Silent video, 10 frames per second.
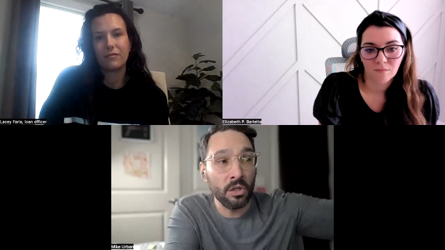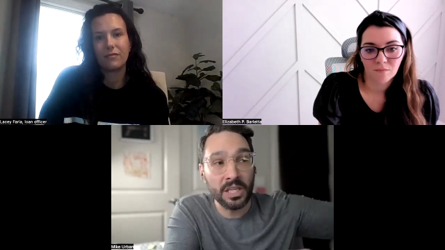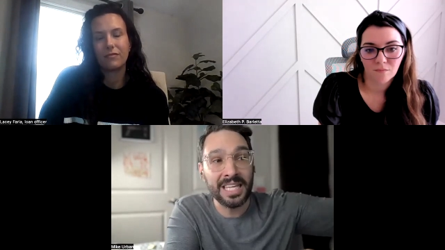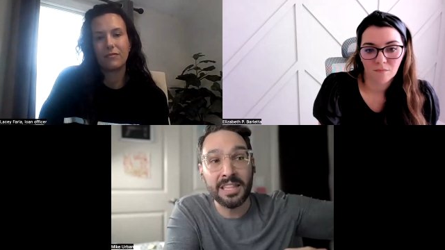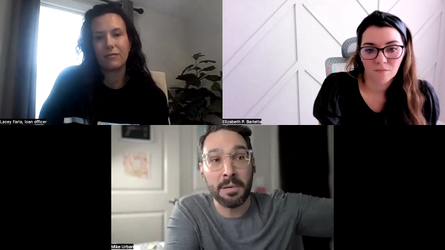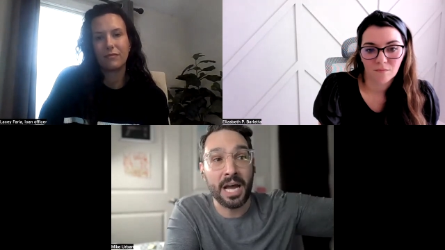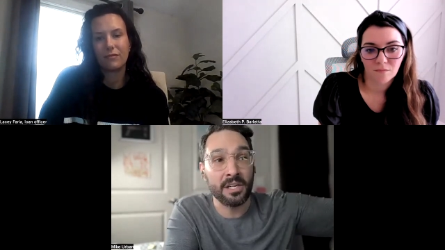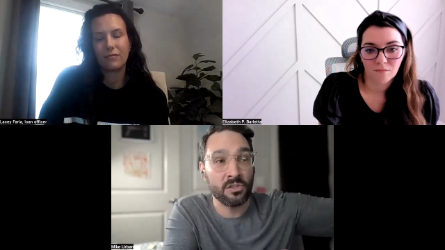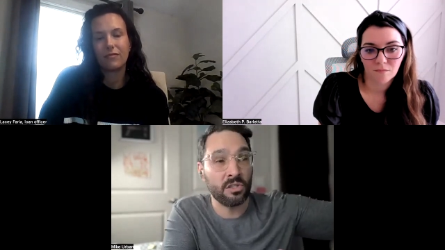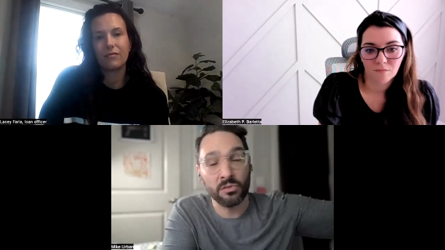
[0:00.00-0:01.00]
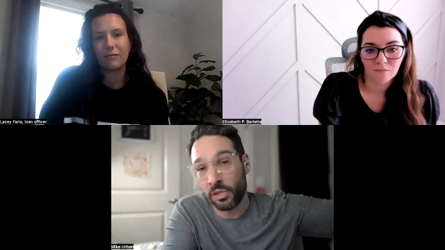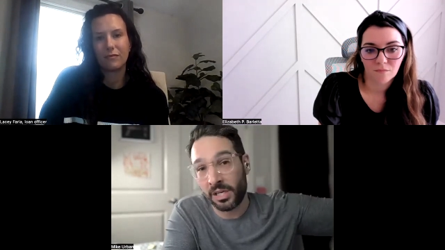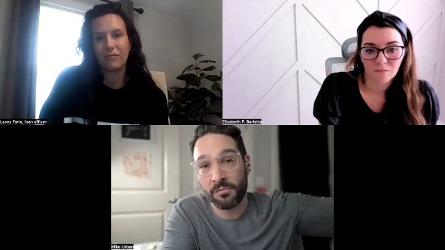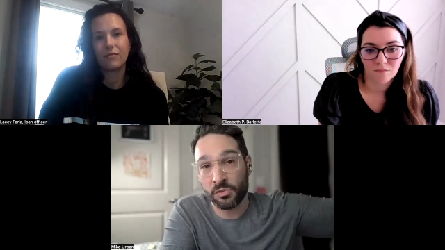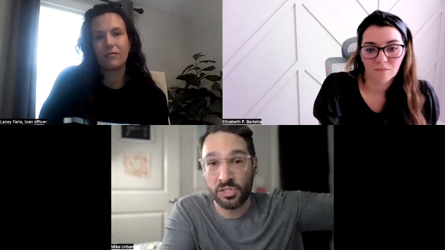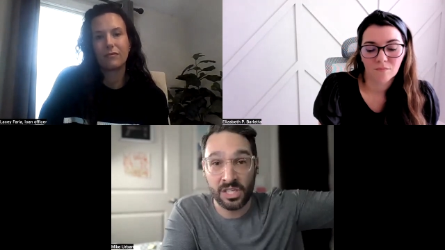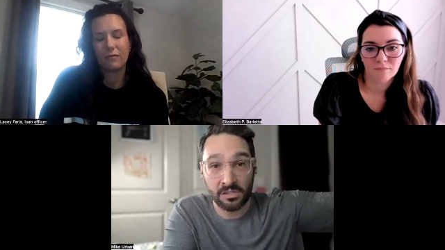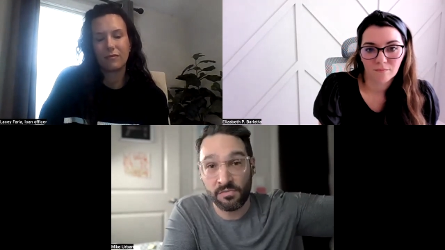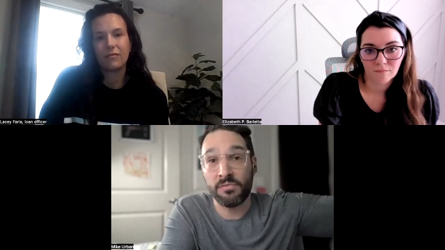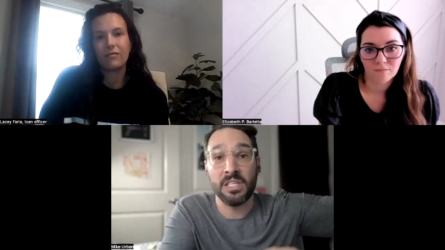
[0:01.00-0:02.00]
Speaker 1: in the buyers that are looking for
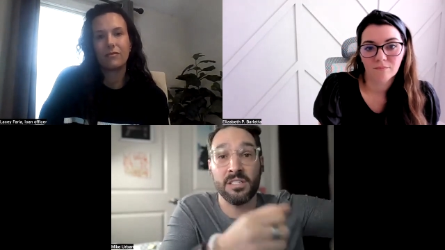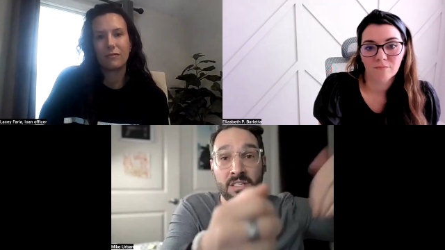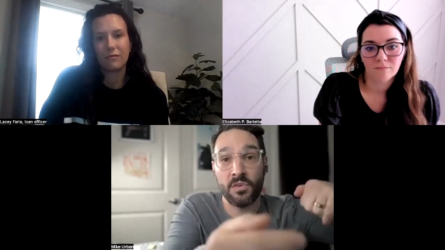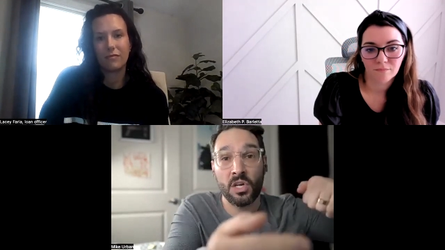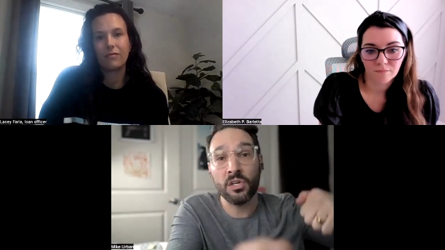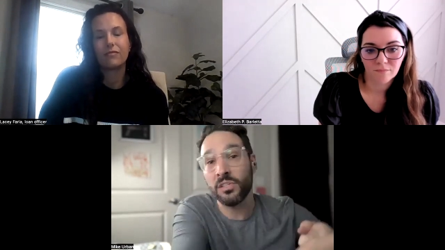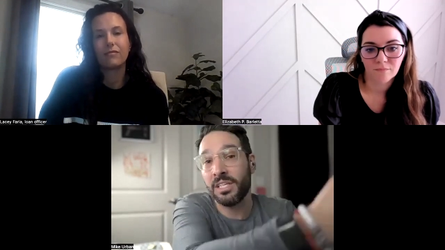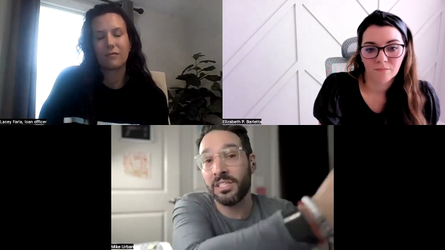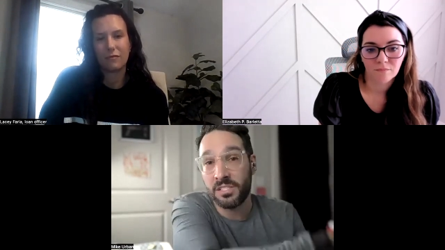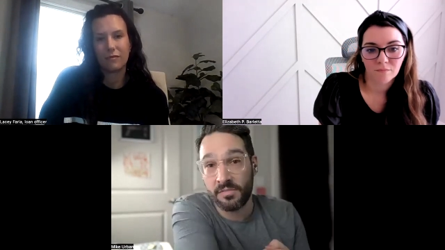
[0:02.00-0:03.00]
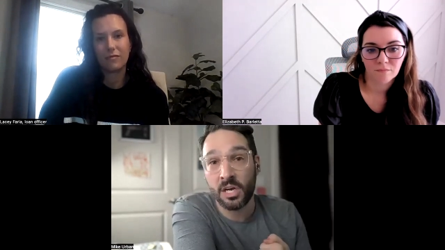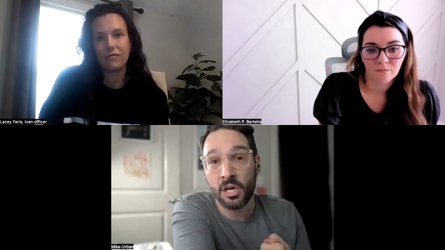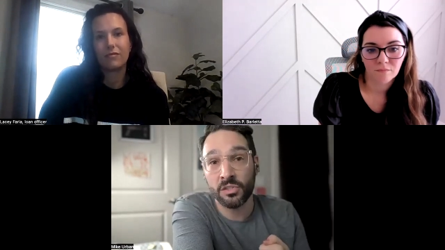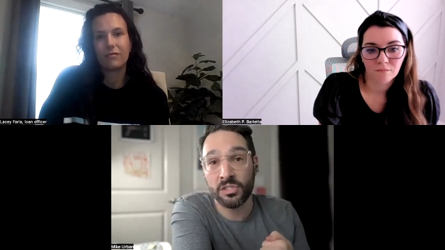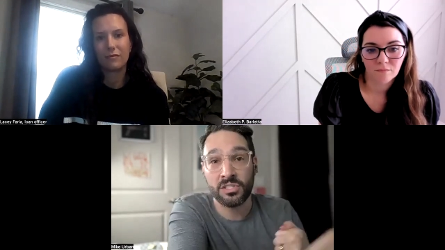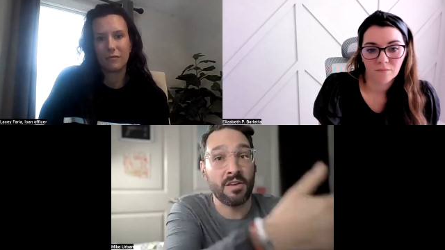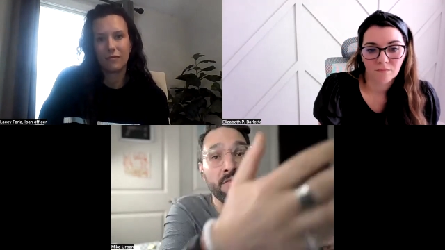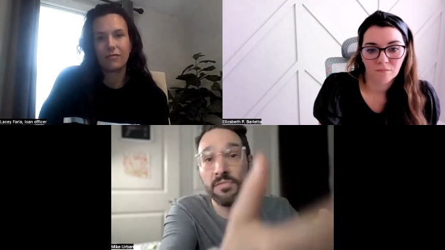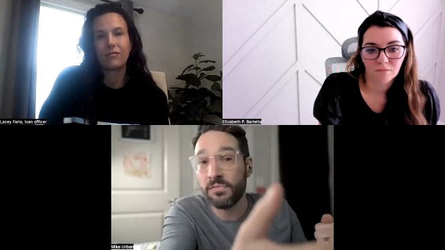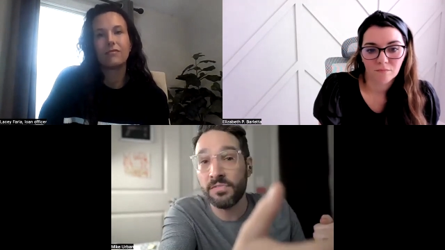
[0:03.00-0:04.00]
650 to 700, and then 700 to
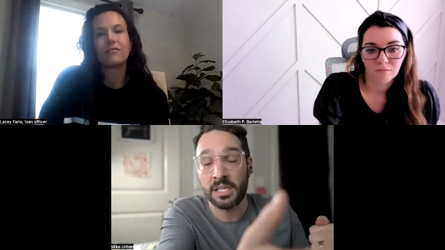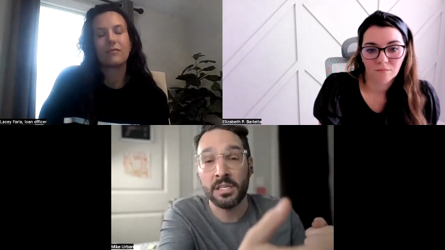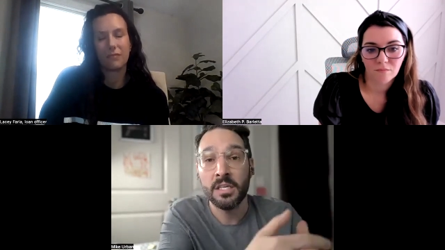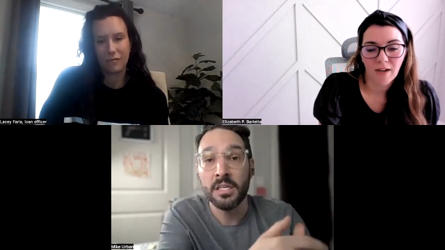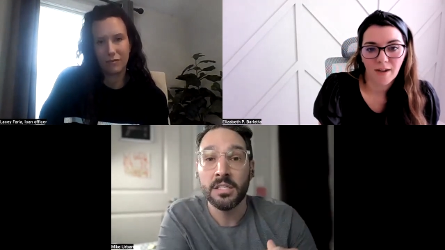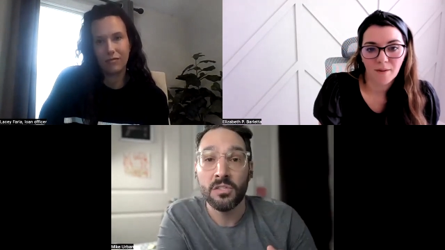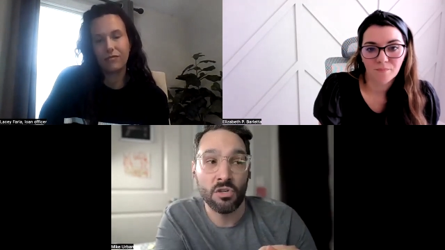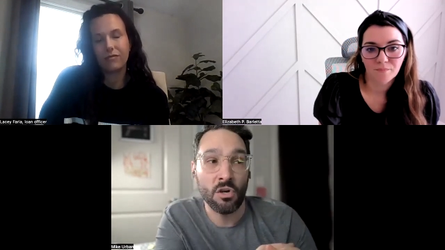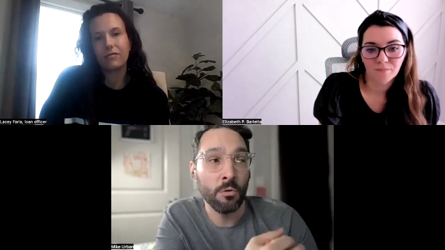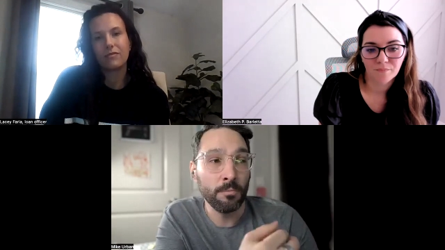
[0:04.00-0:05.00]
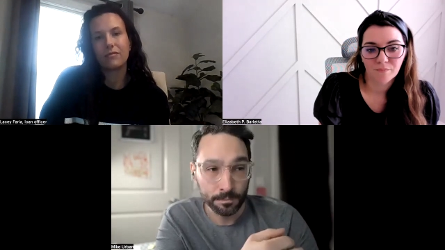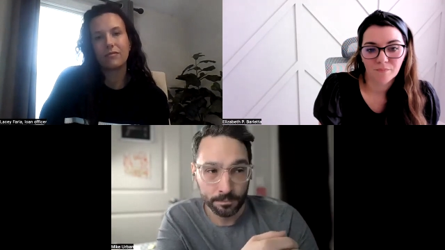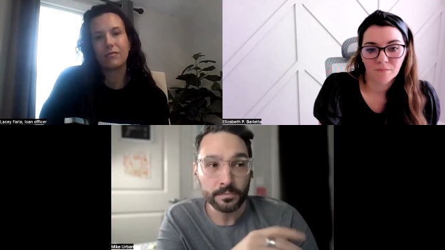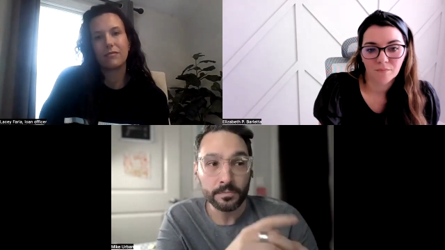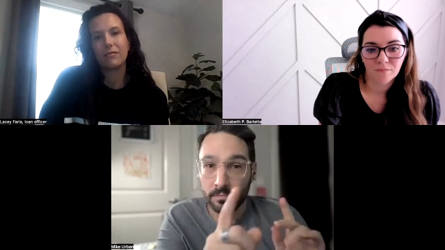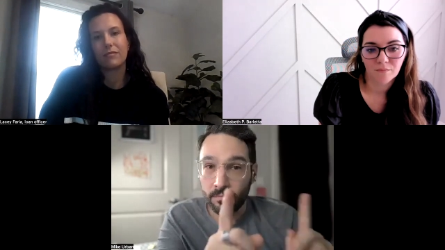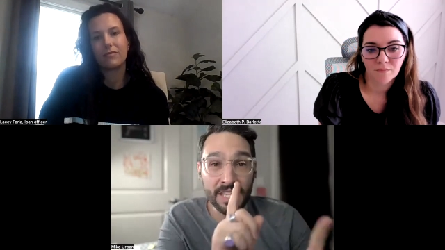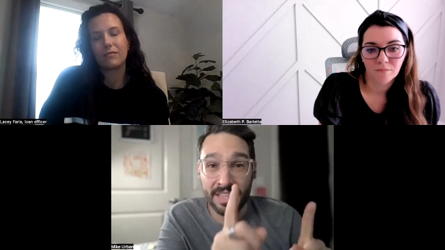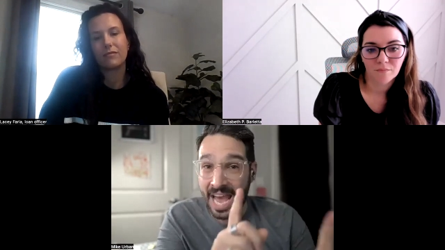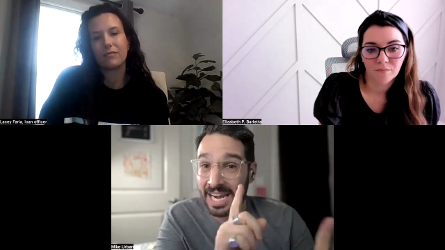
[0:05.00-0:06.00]
750. So
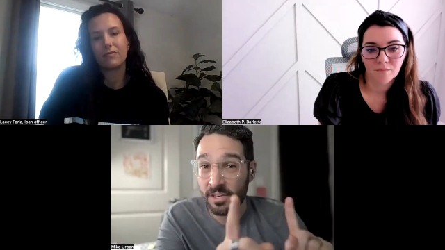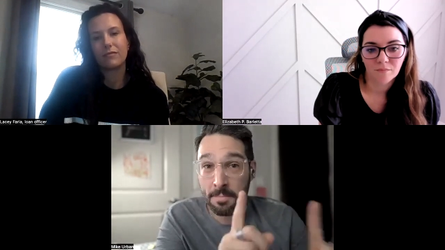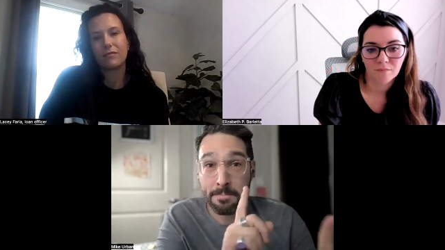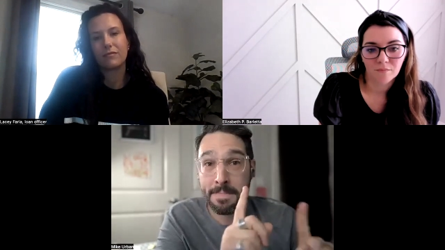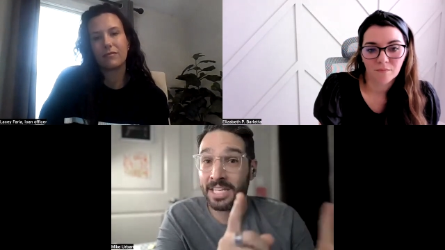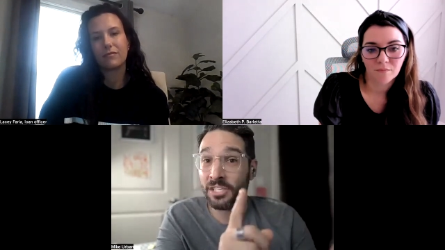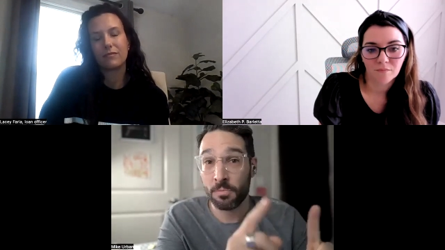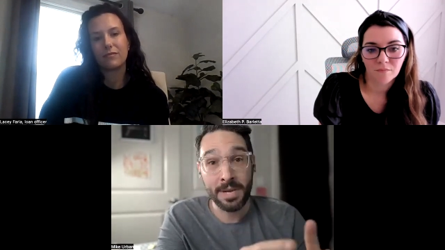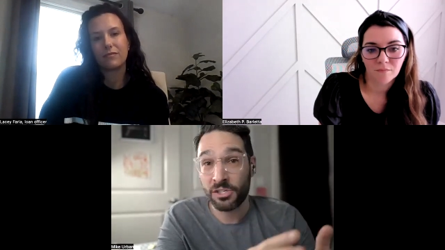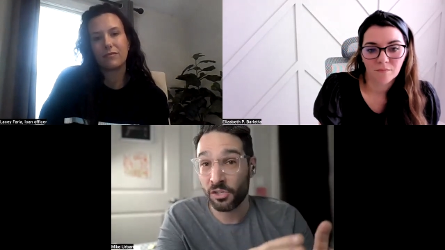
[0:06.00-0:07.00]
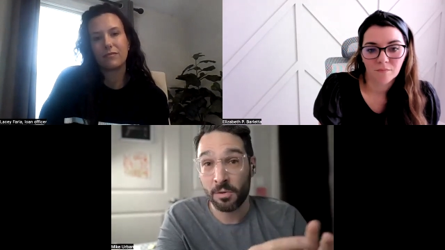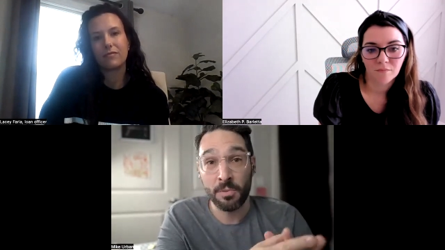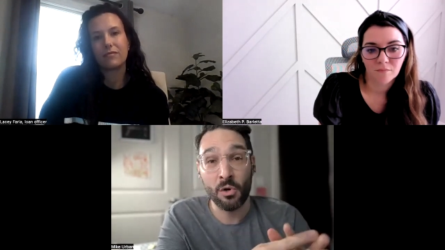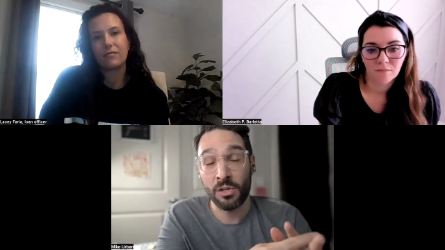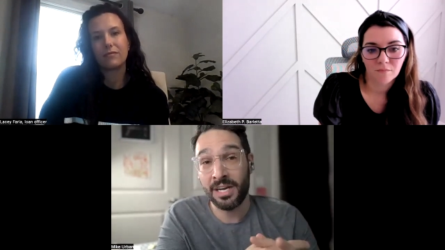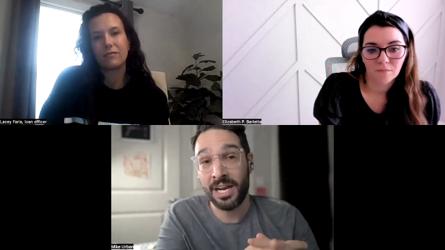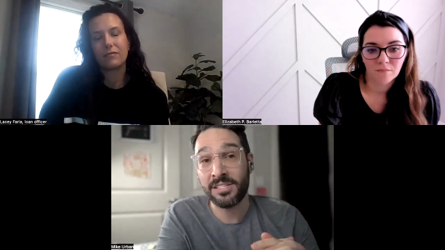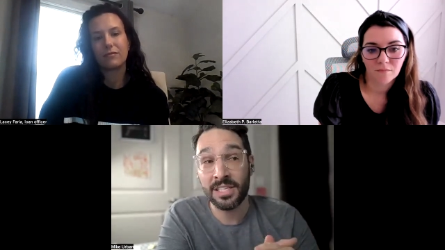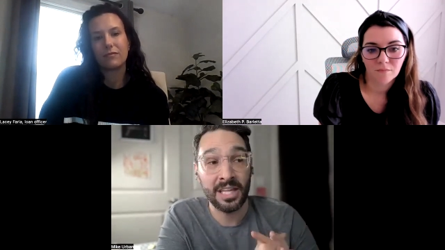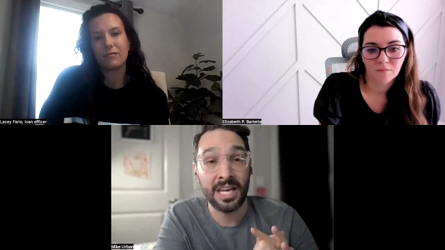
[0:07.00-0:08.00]
that is a major, major component, and I
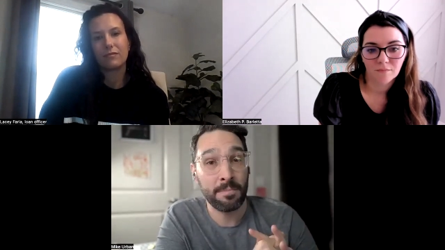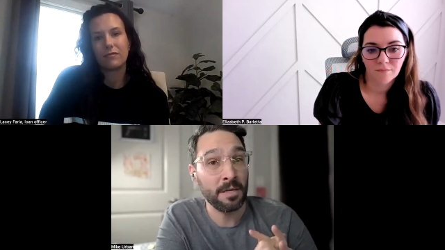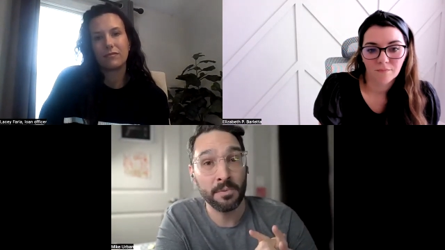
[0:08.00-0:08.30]
see a lot of people